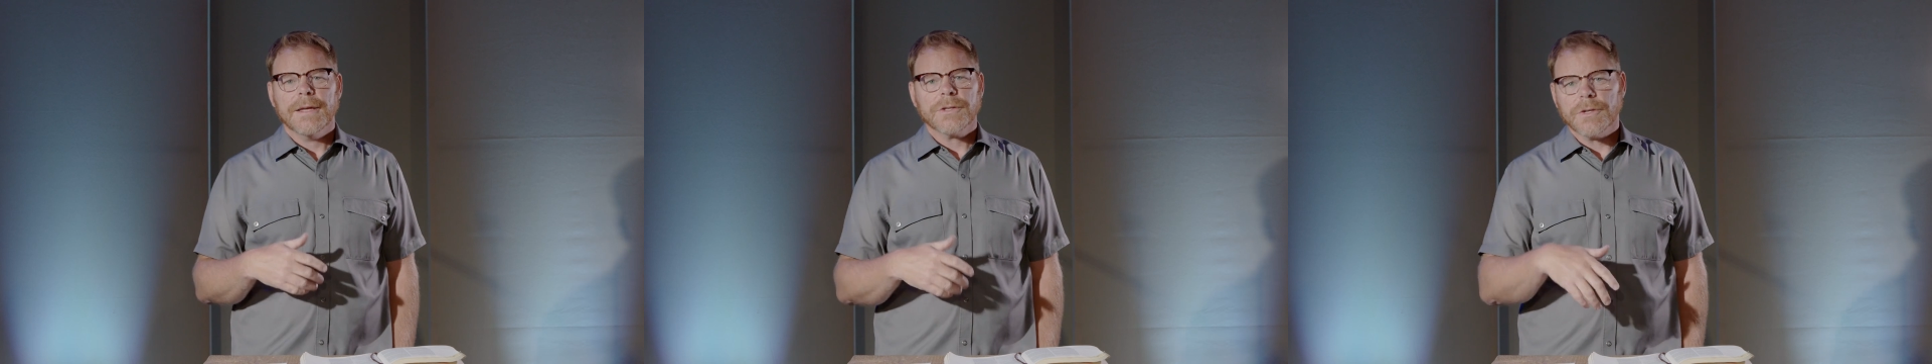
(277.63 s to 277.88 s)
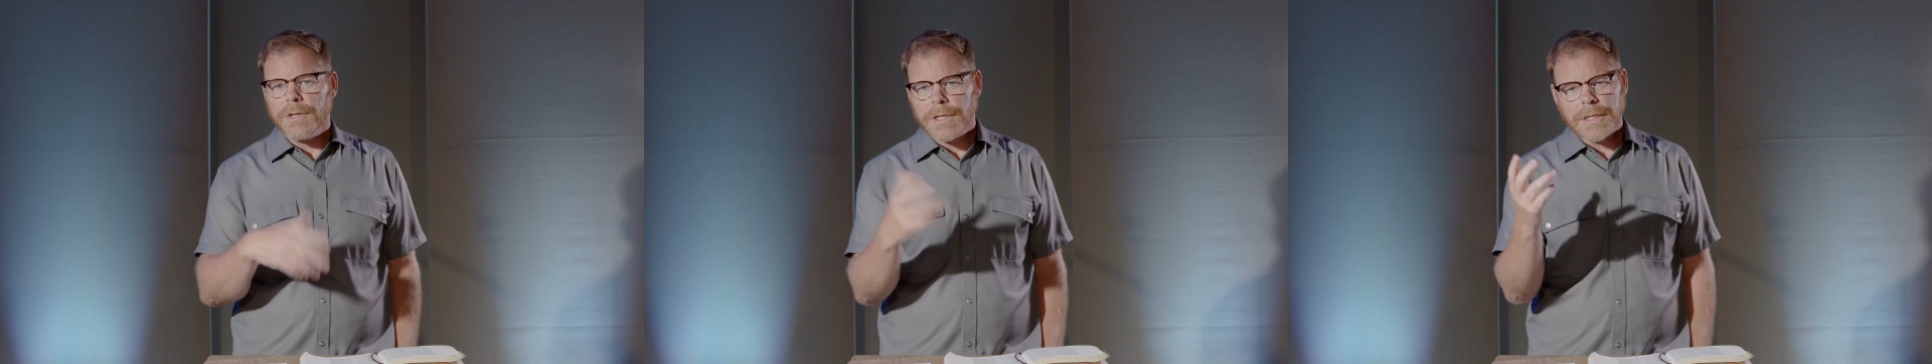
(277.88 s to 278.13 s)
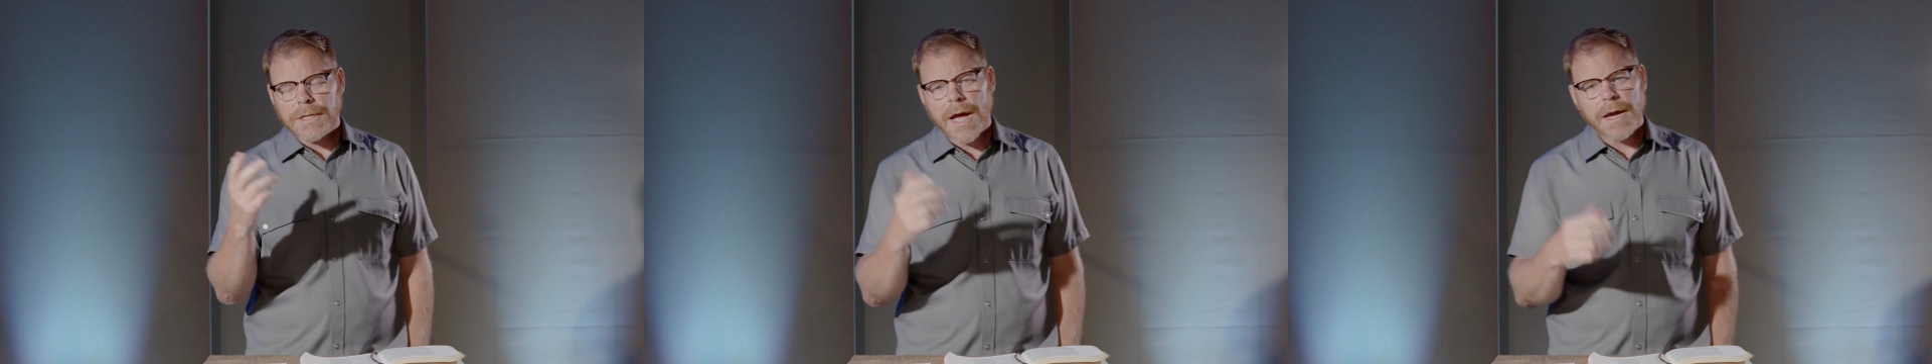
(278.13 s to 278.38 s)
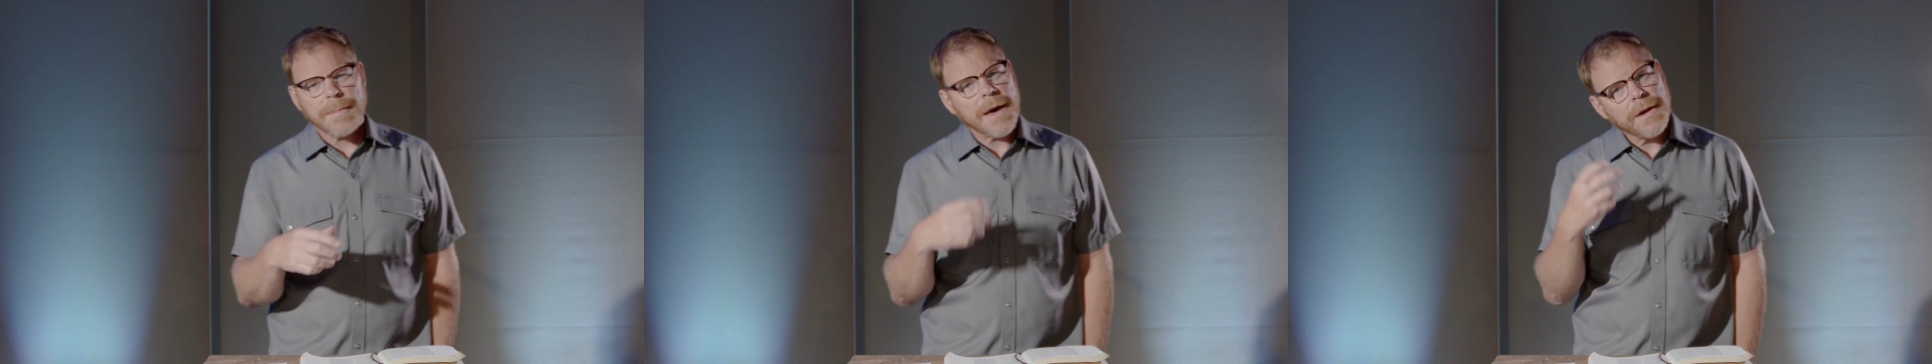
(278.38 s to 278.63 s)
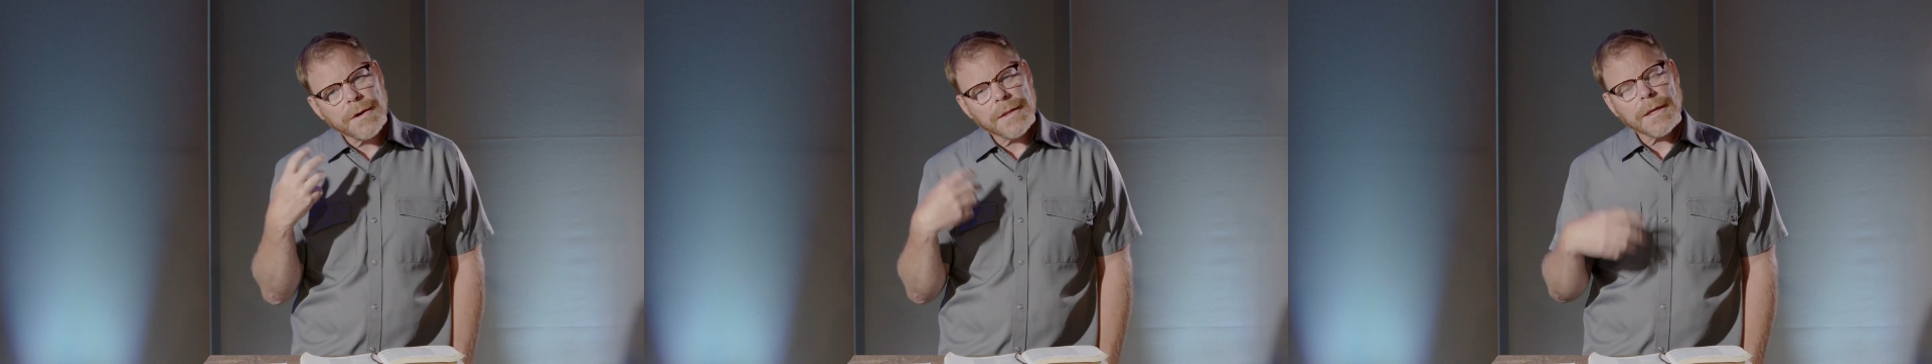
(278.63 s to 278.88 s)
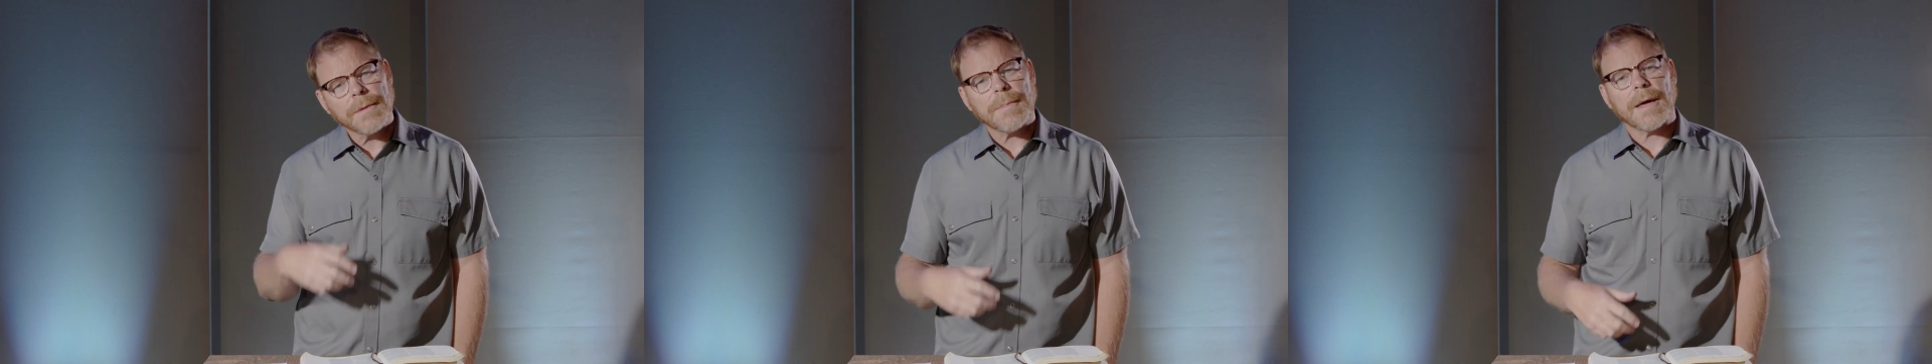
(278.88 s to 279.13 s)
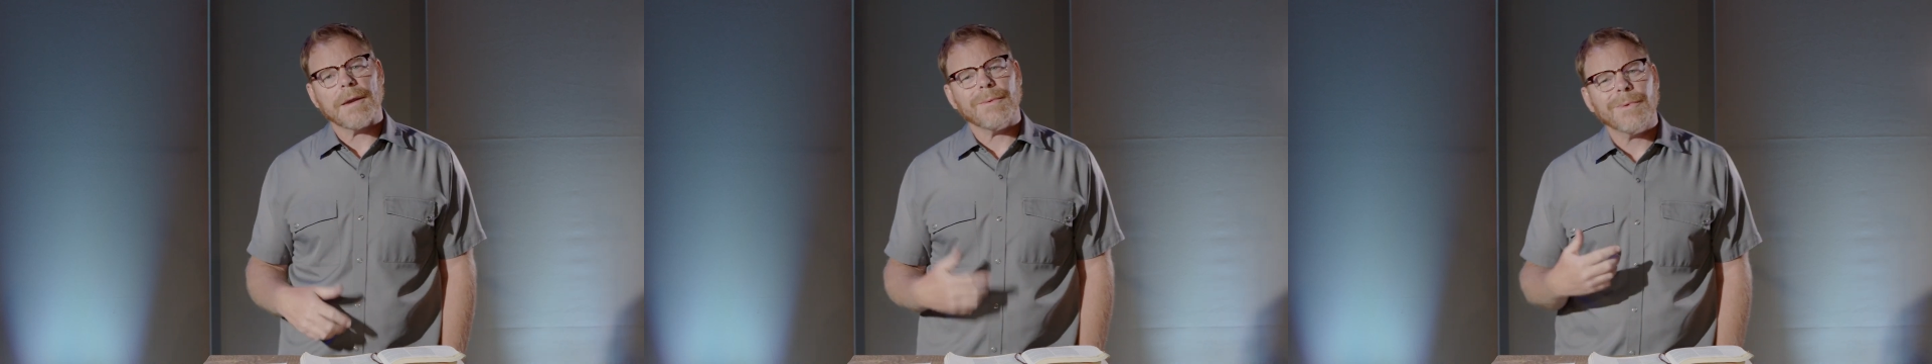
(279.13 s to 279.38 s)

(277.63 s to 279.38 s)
So you can talk about it or think about it.